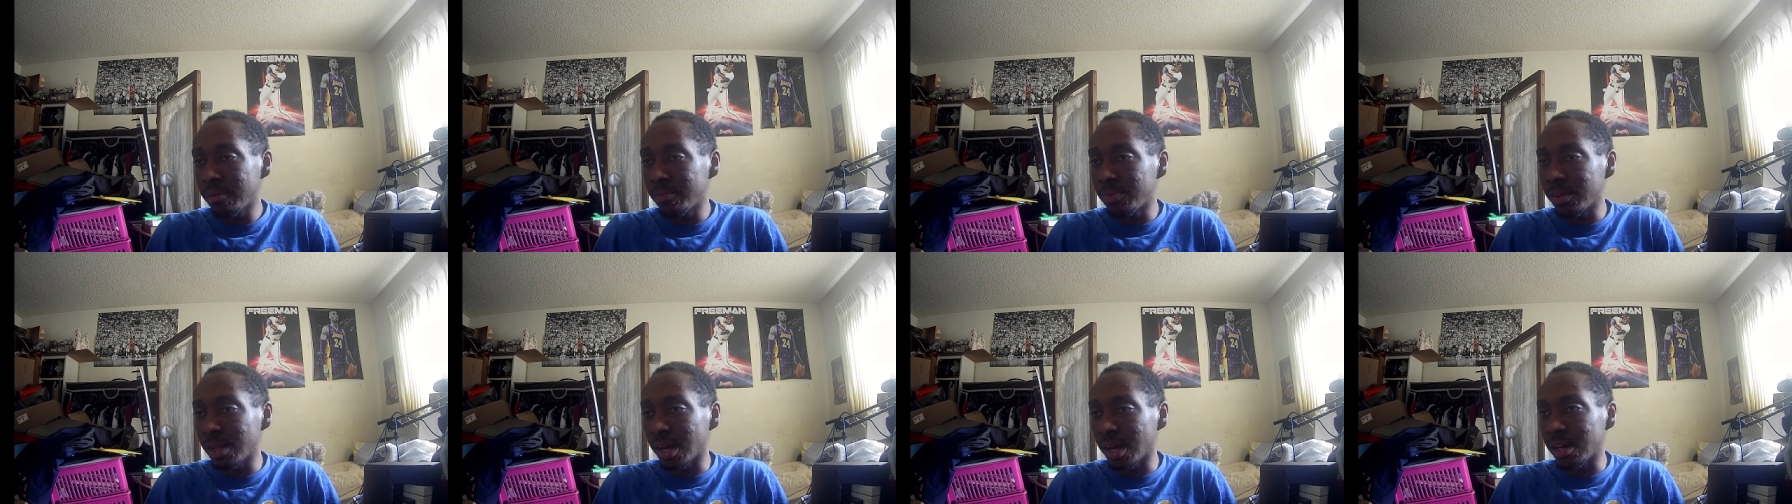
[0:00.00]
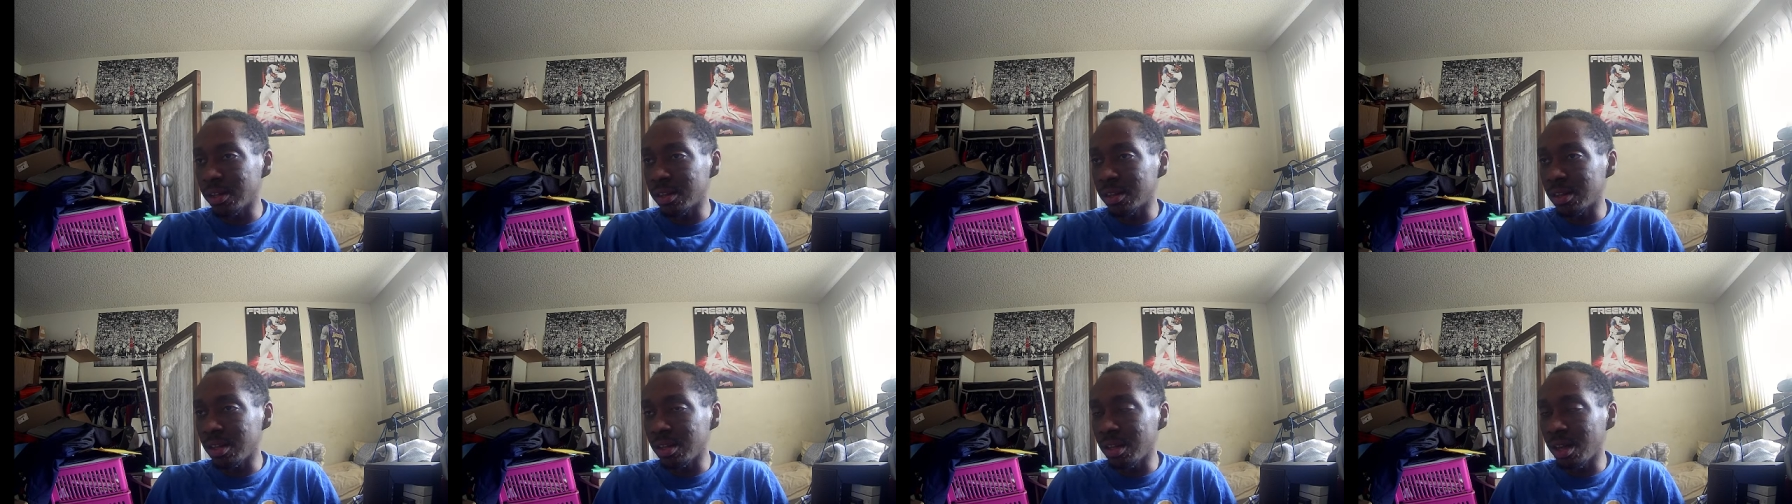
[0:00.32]

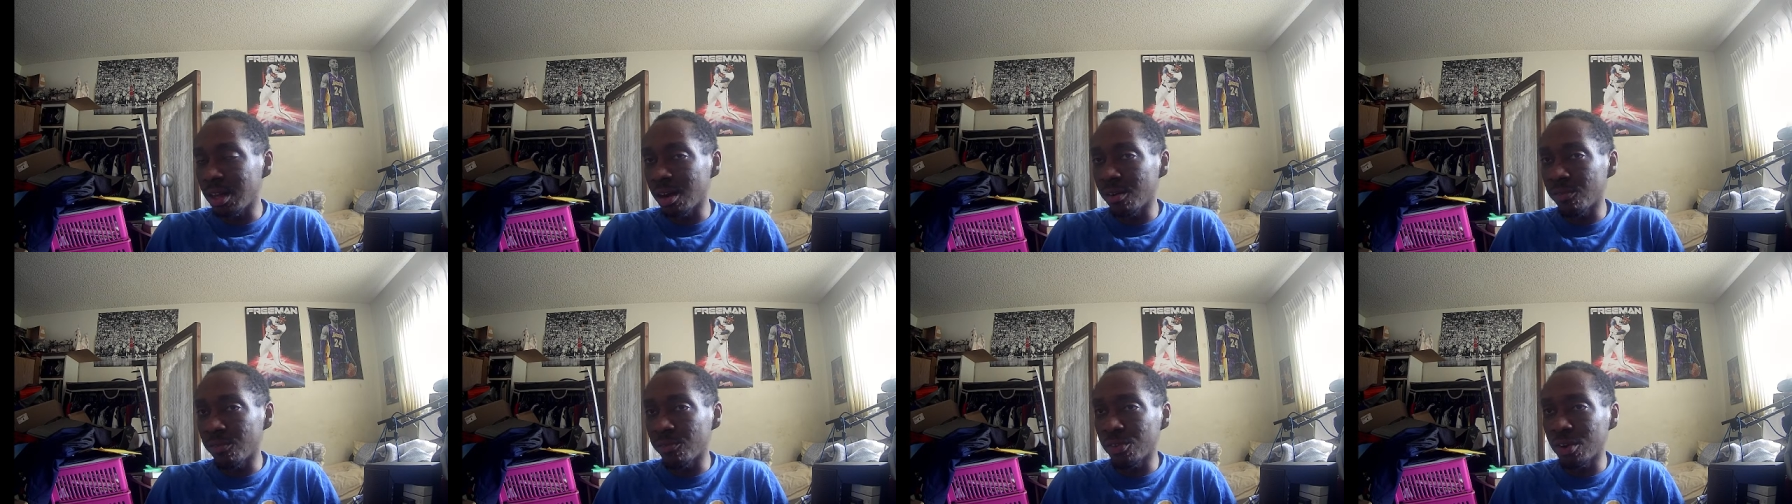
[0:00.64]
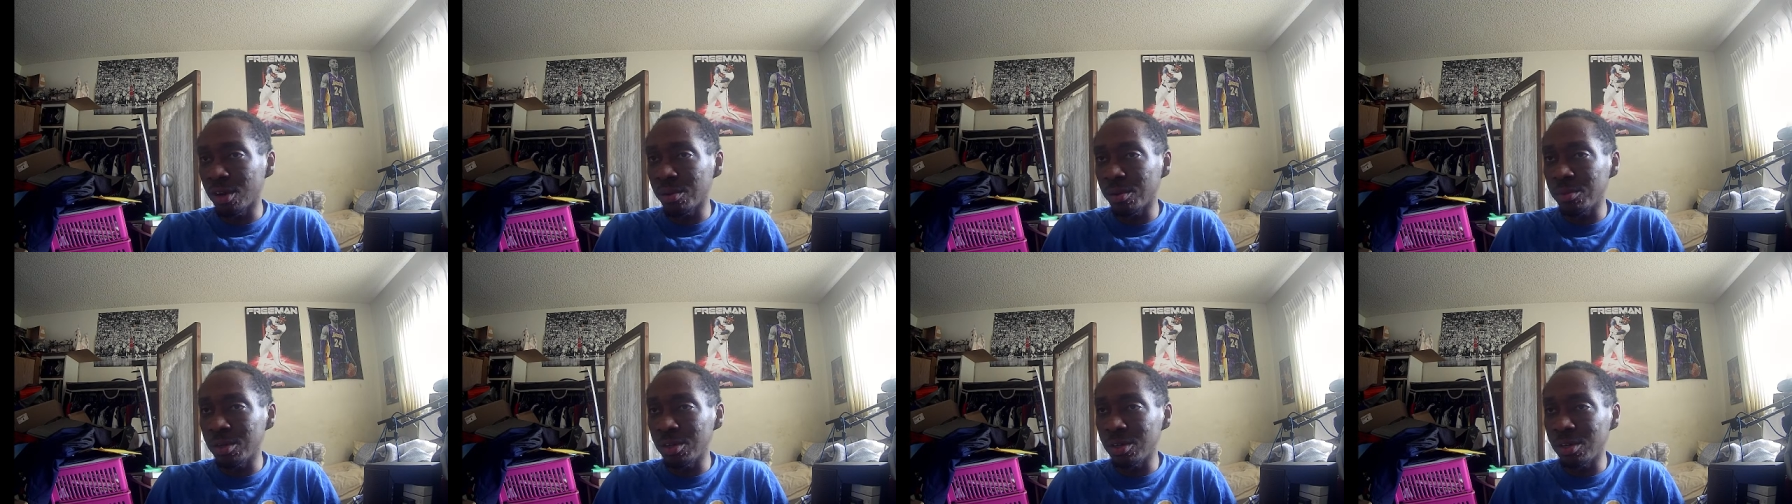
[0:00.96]
Nothing there for
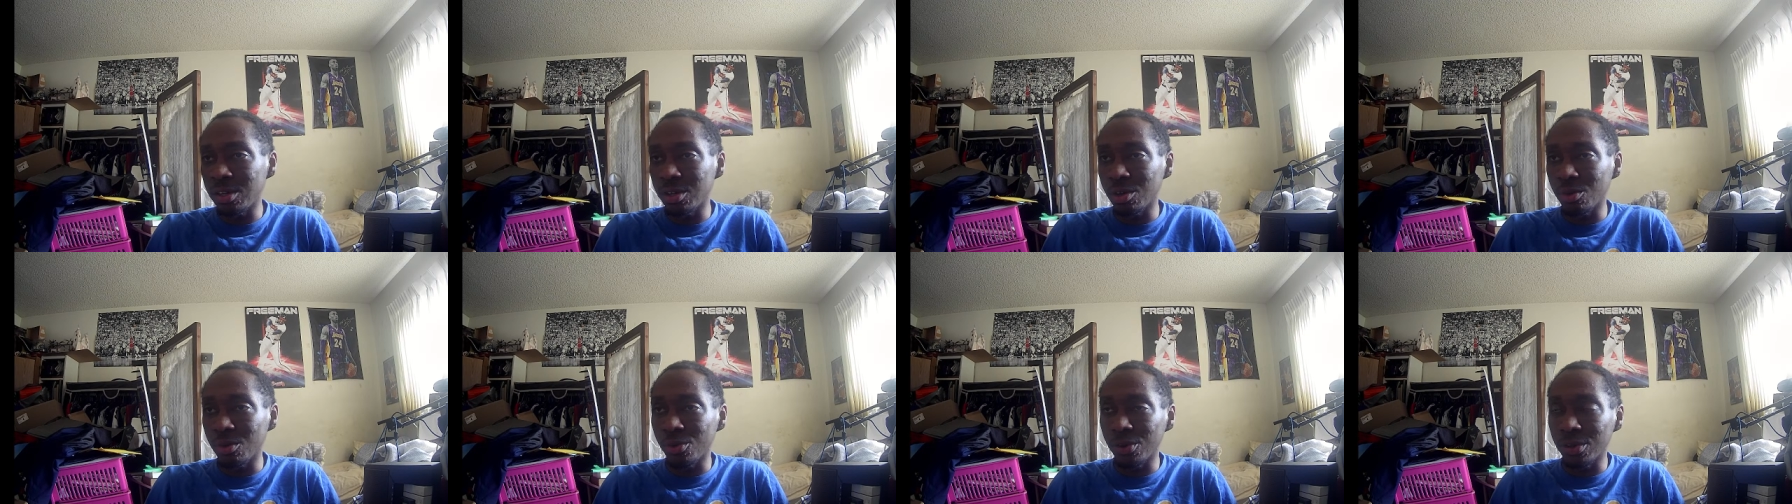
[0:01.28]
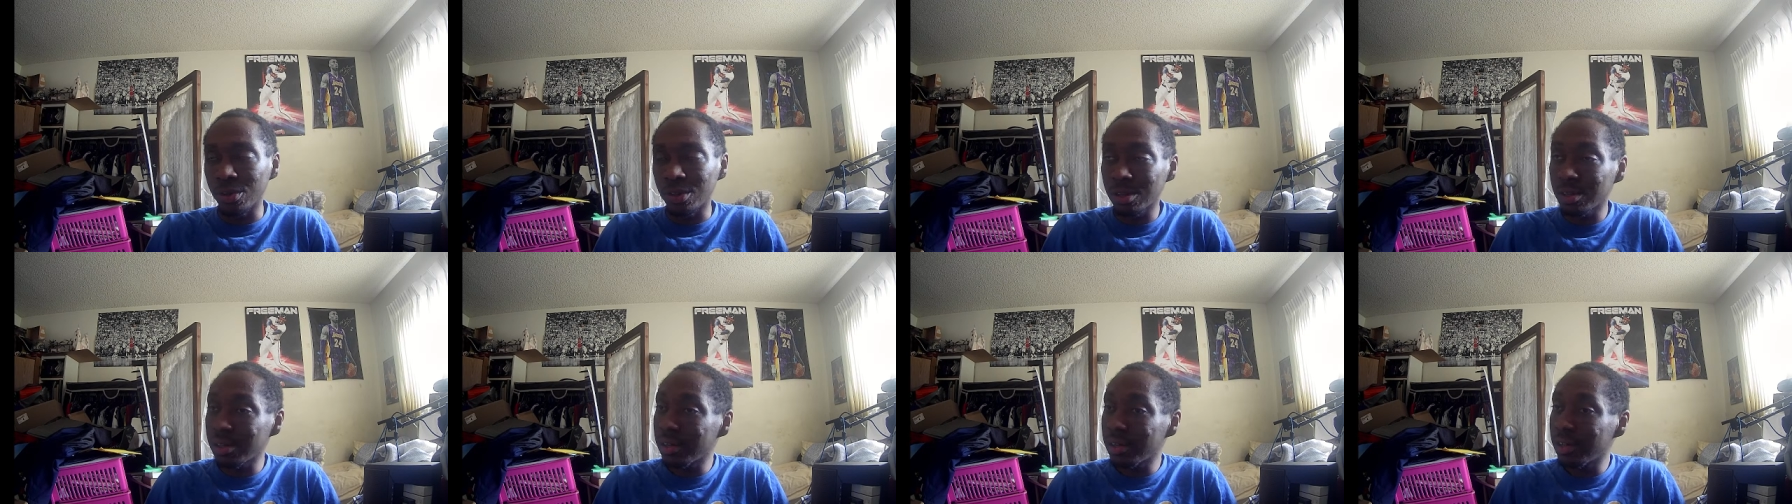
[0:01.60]
them to deal with.